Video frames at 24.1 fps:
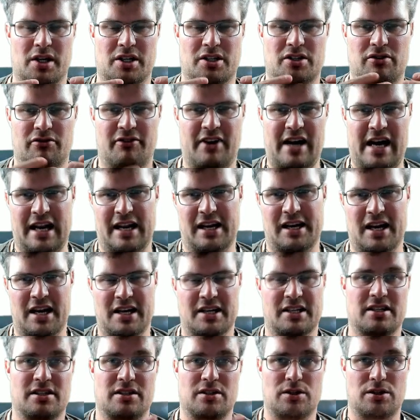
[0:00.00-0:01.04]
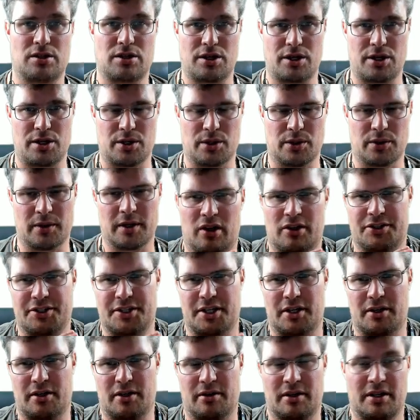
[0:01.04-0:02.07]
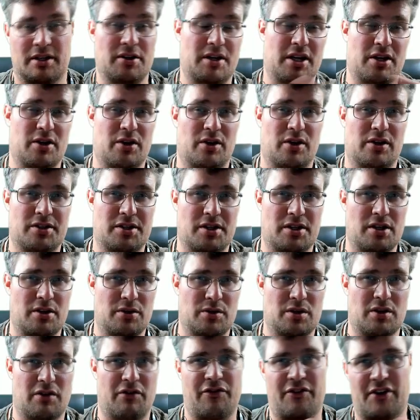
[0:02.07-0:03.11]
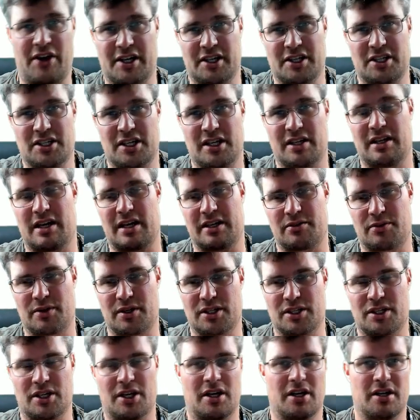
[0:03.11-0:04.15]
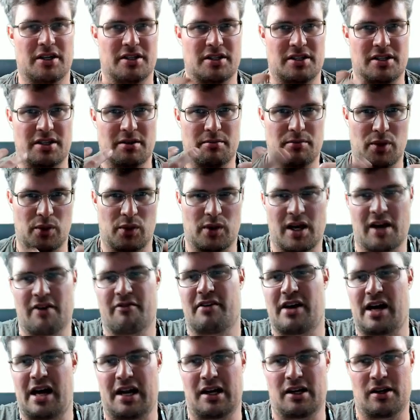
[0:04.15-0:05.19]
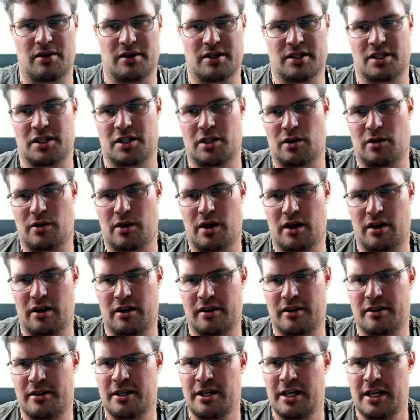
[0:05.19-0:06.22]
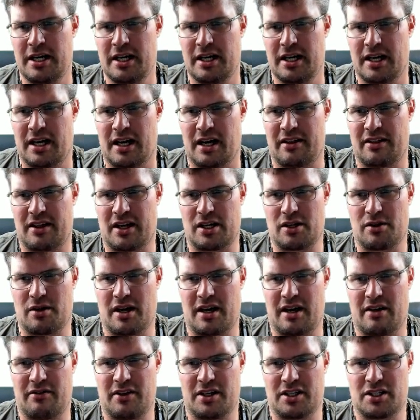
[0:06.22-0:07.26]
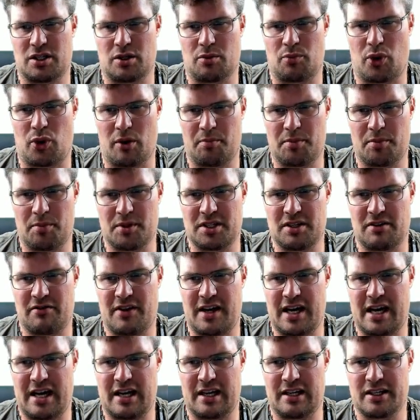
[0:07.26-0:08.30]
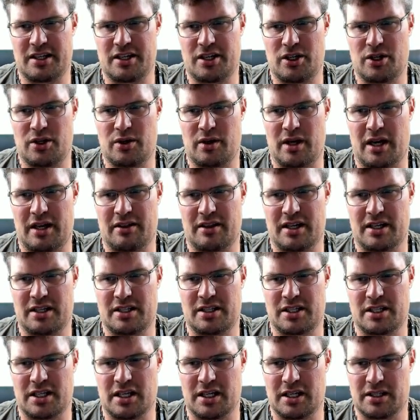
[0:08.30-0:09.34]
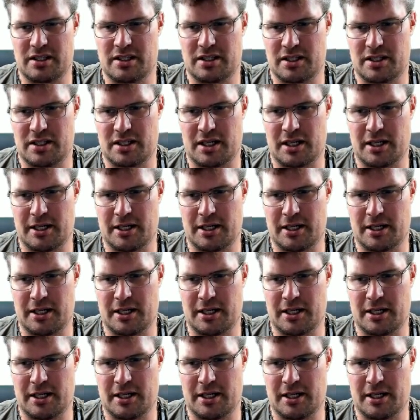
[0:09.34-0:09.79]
to validate to true. So you can also use a function that returns a Boolean value and so on. And then you have this property value, and this is